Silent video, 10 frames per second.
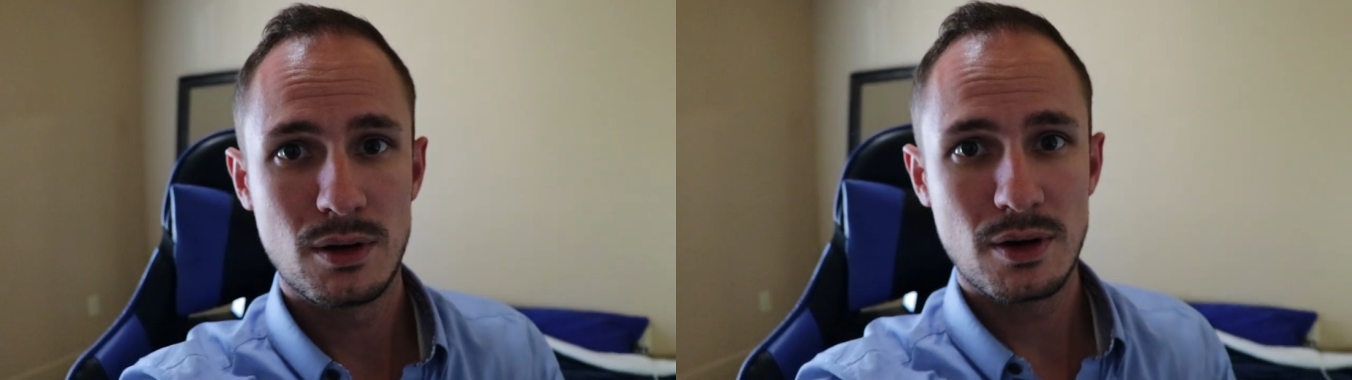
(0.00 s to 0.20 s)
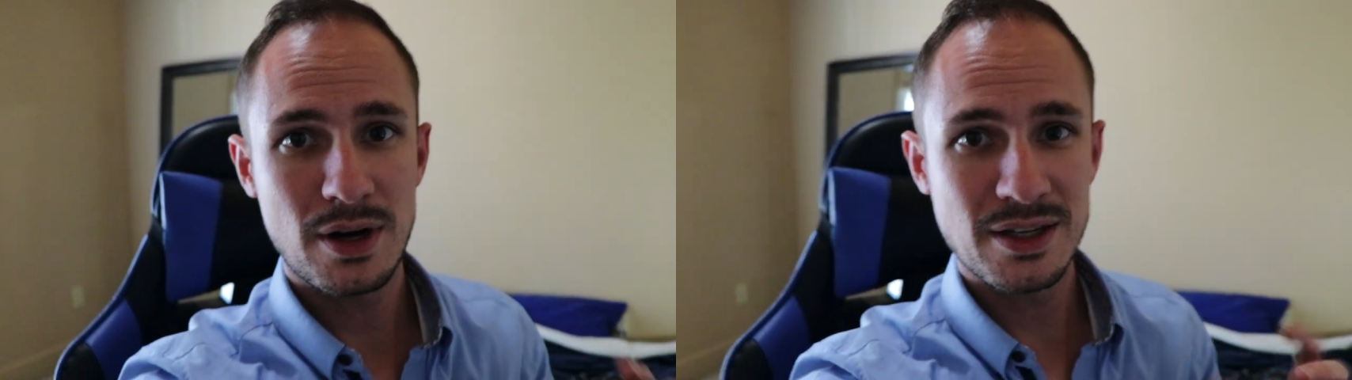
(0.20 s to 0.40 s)

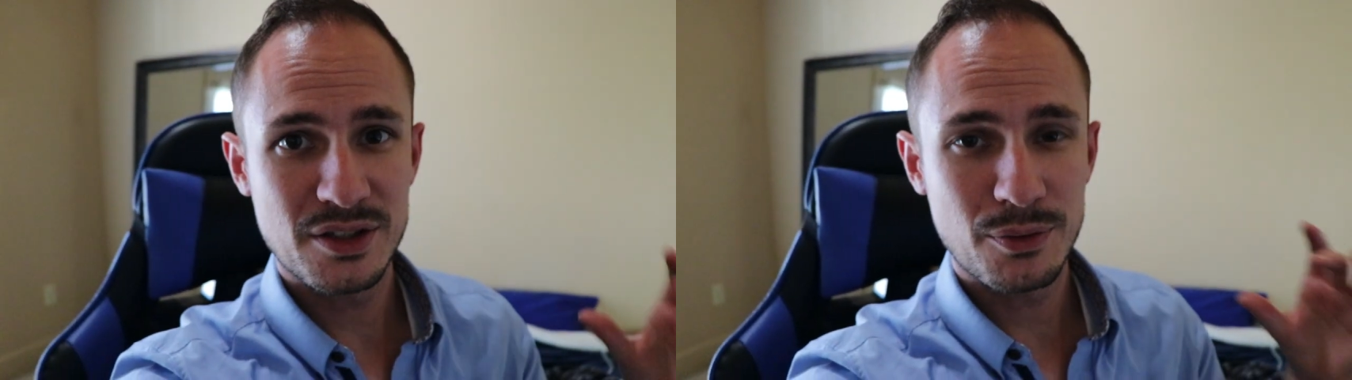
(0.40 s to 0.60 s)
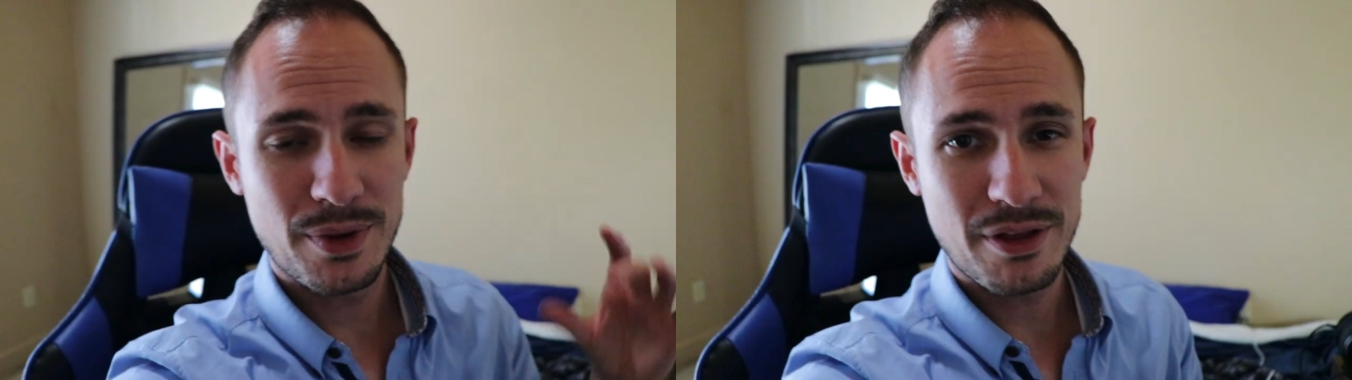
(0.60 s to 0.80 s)
Alright,
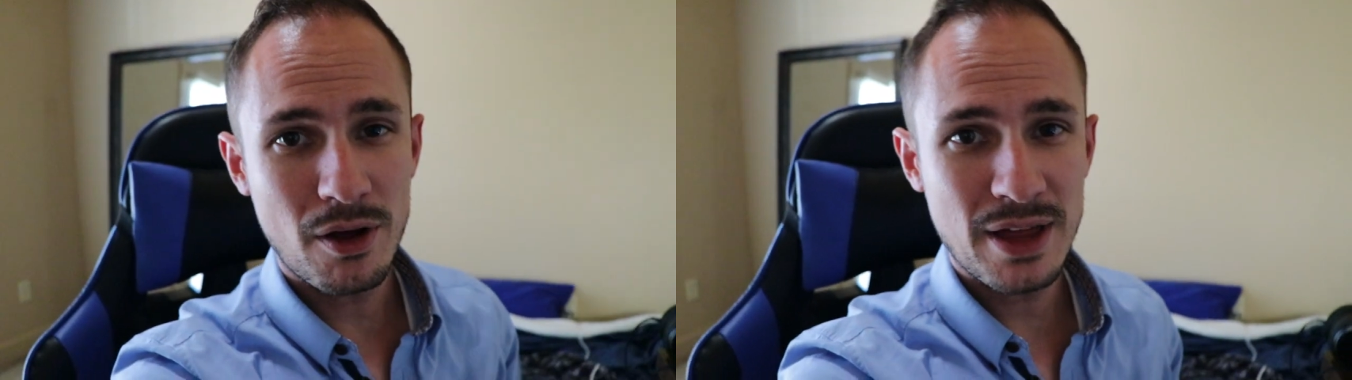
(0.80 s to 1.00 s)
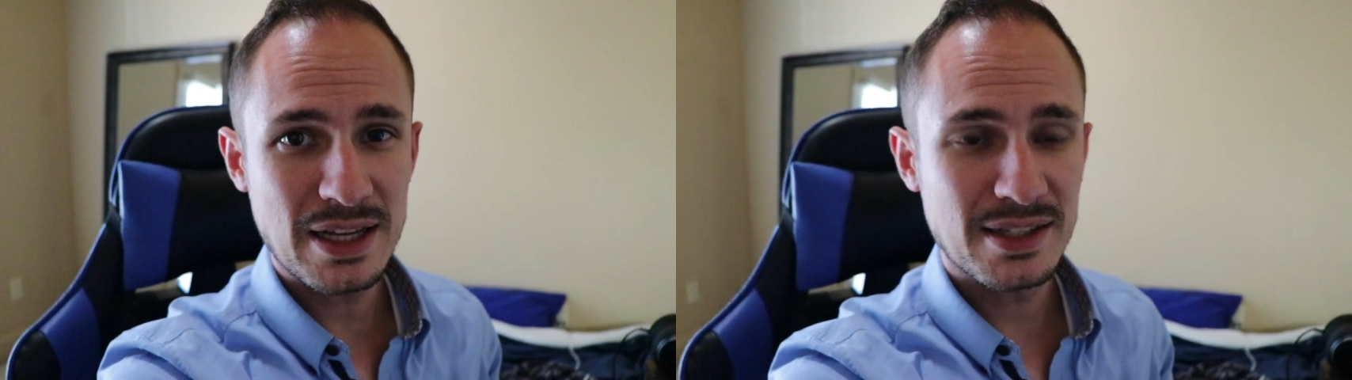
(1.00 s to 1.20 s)
so with
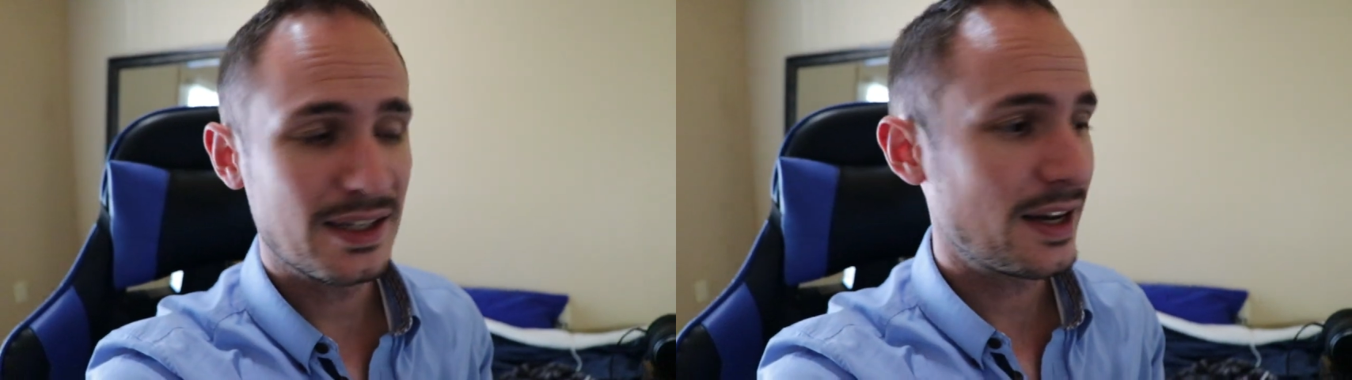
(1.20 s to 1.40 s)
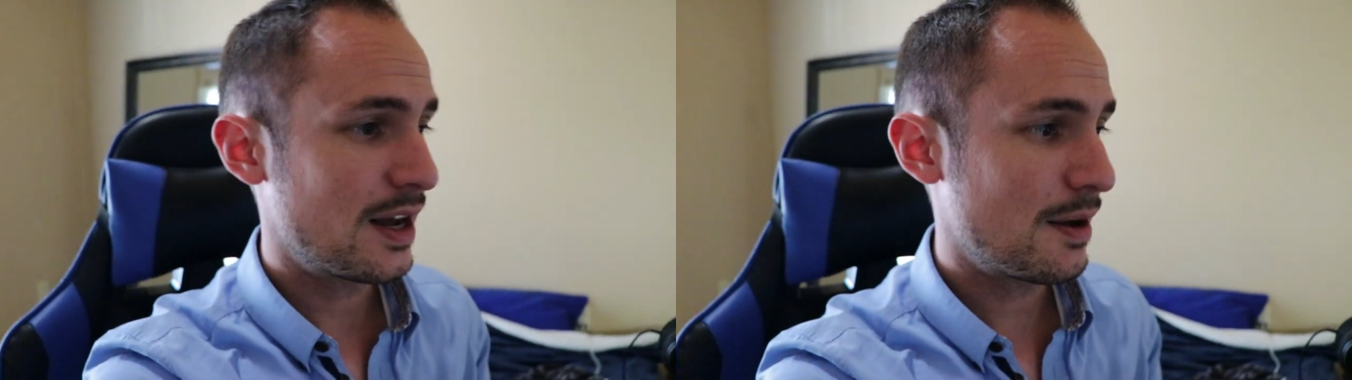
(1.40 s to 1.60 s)
all that
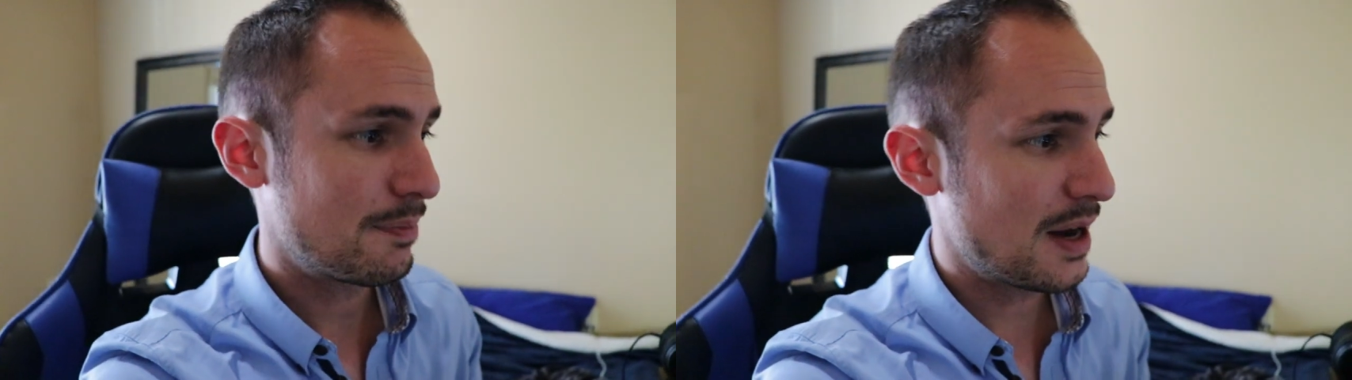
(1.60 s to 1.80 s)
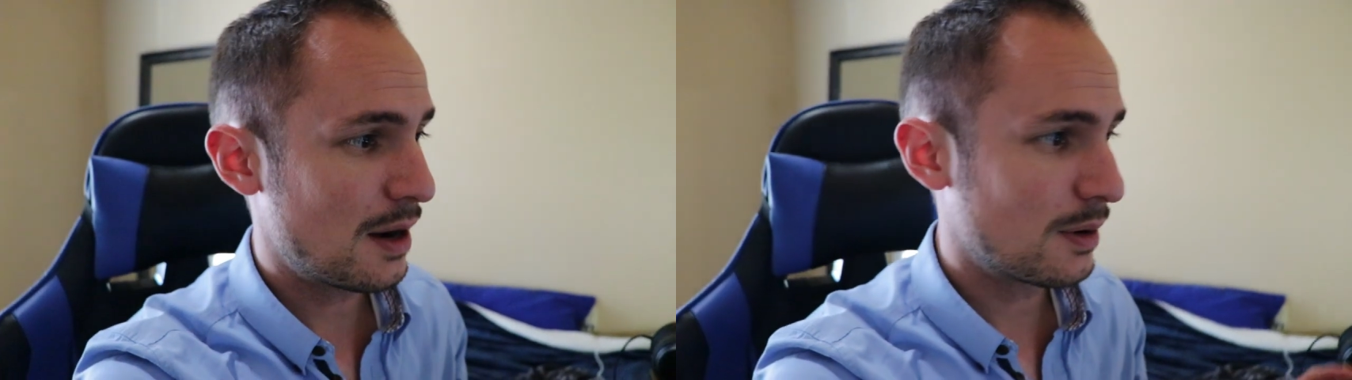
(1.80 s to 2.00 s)
set
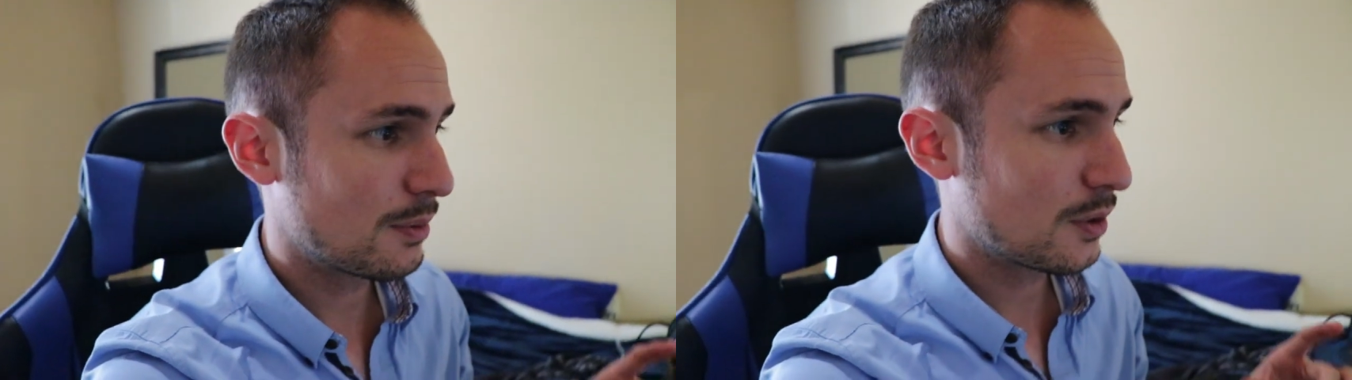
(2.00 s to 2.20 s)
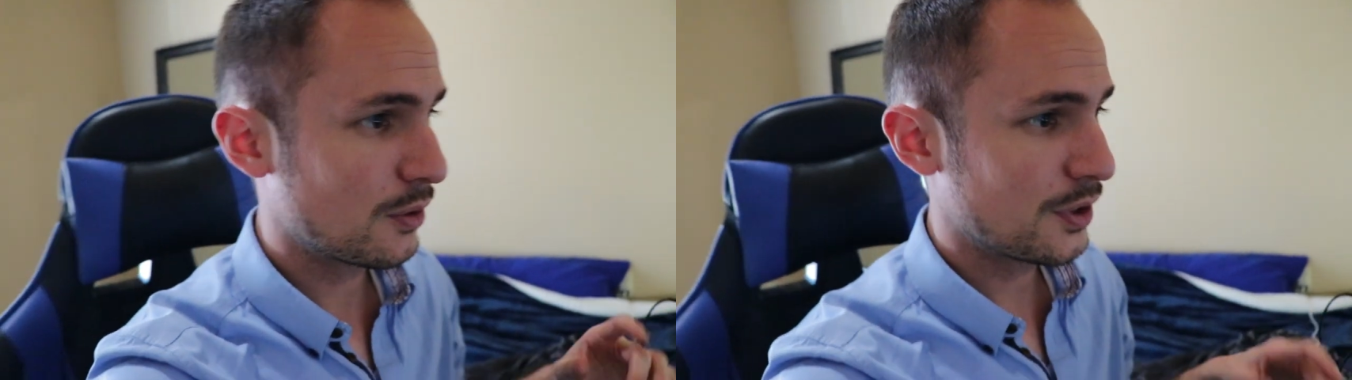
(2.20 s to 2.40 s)
up, now what
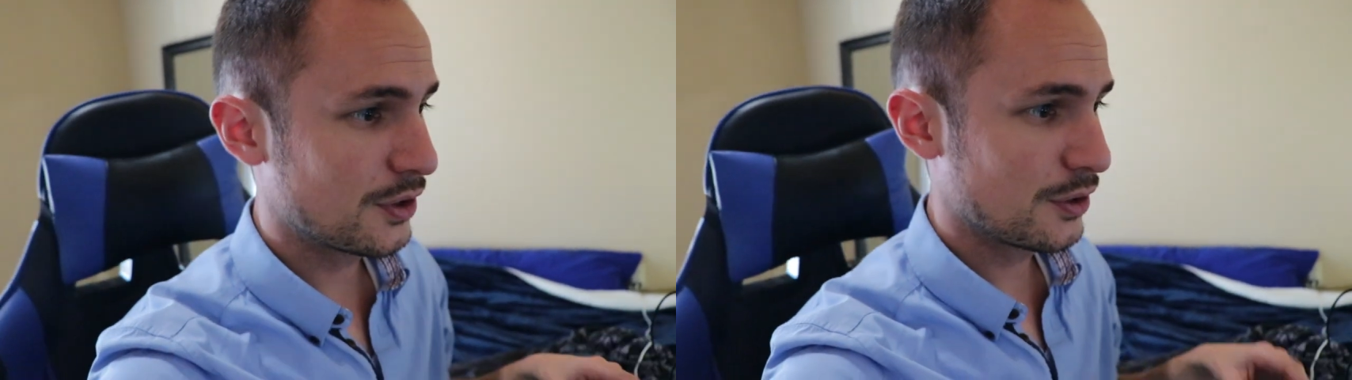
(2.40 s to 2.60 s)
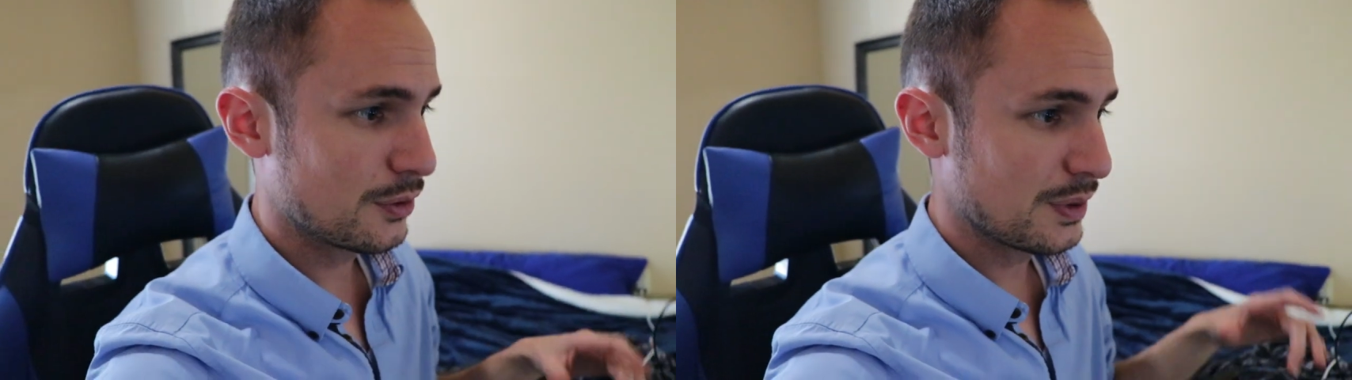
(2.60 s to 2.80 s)
we're going to
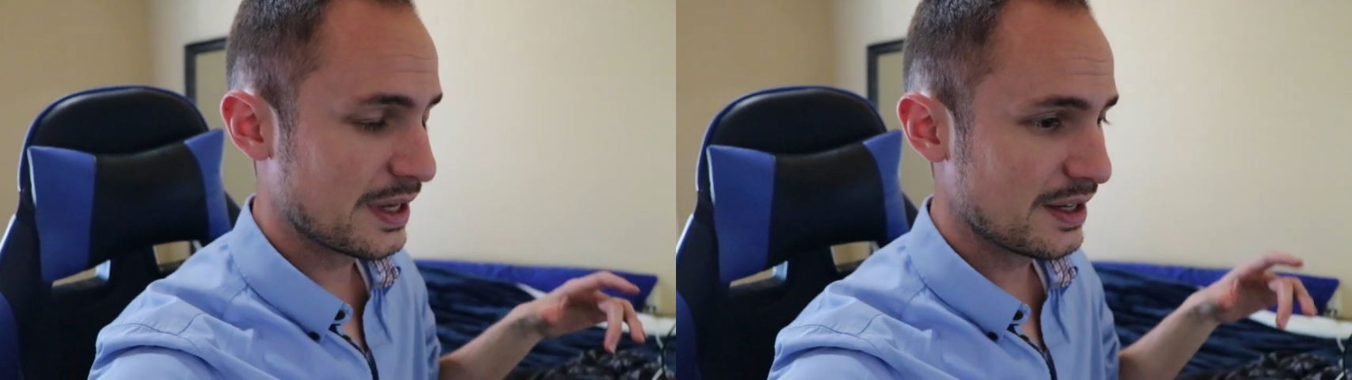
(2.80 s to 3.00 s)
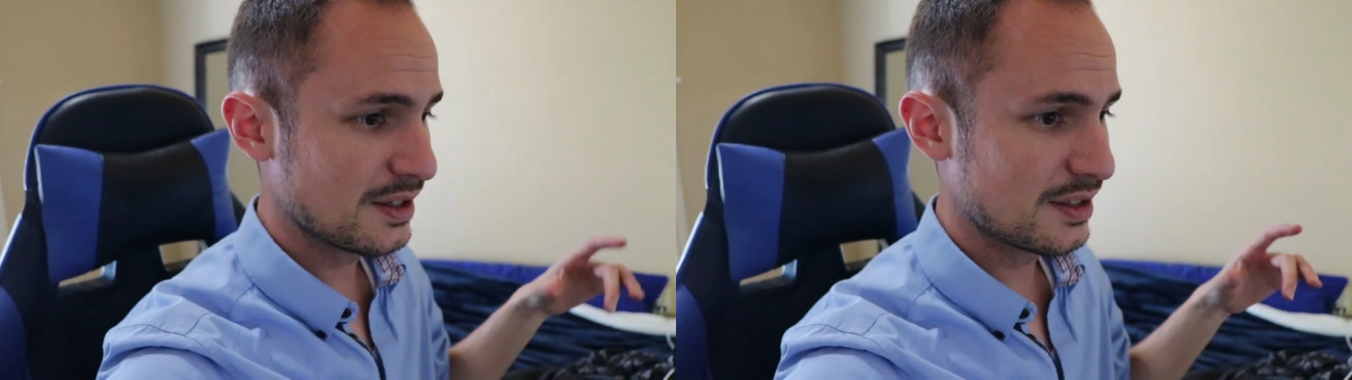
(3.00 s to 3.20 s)
do
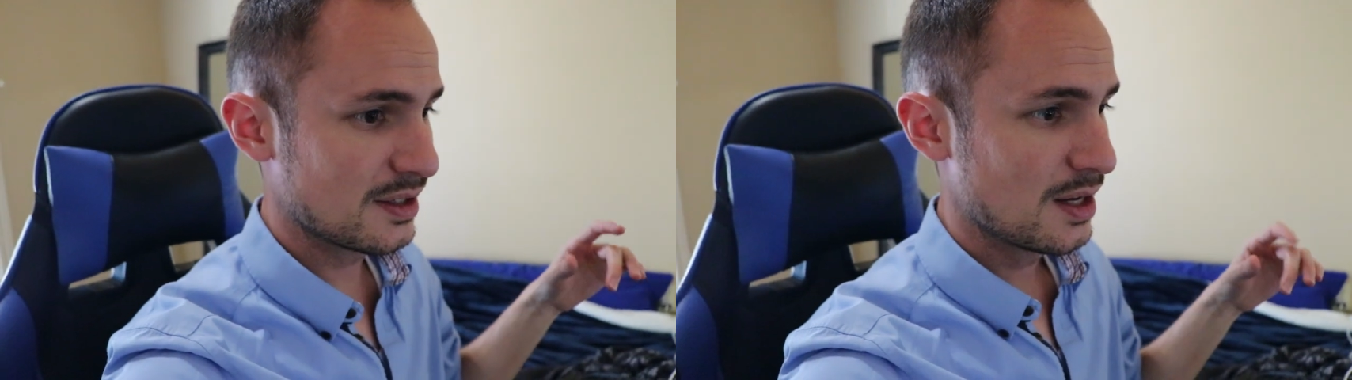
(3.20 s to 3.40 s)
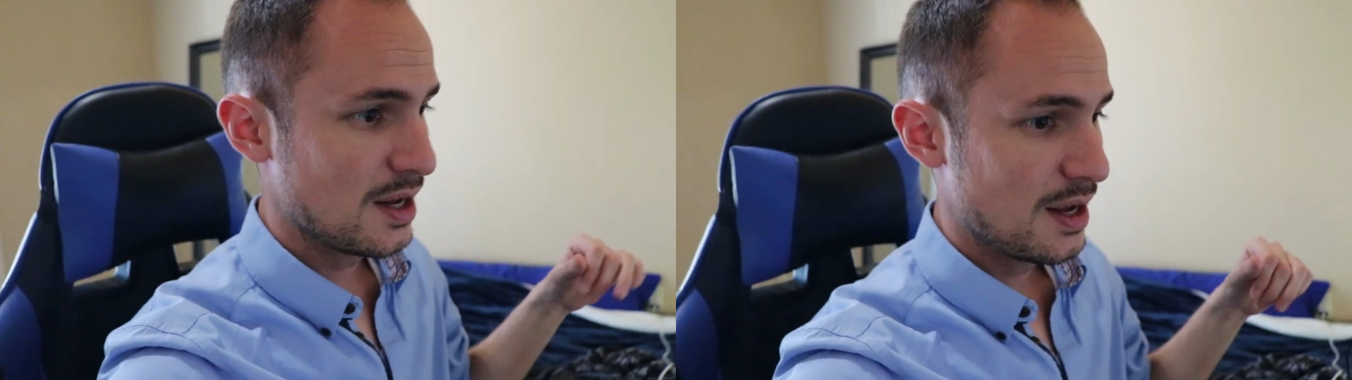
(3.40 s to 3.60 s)
is...